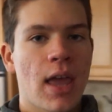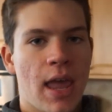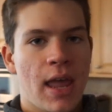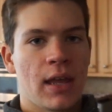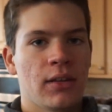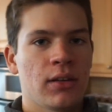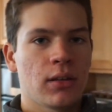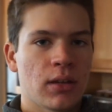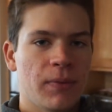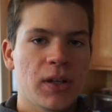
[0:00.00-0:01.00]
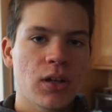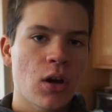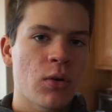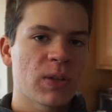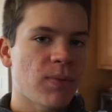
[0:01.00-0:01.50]
and the
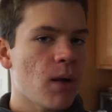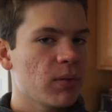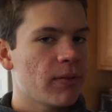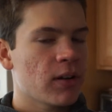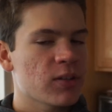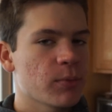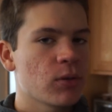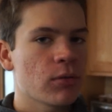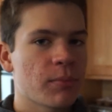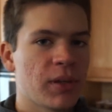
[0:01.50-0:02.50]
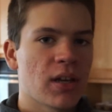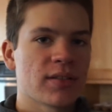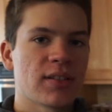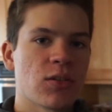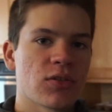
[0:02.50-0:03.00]
video is probably very smooth
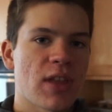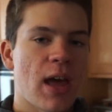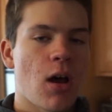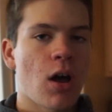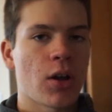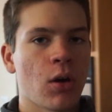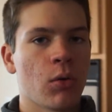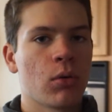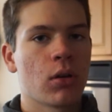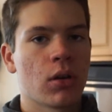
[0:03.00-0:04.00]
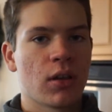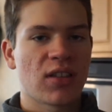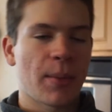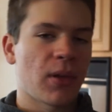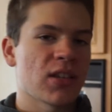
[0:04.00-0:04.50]
because it's using that auto
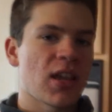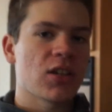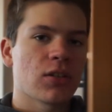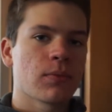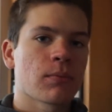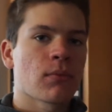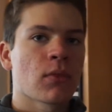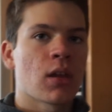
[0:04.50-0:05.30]
stabilization.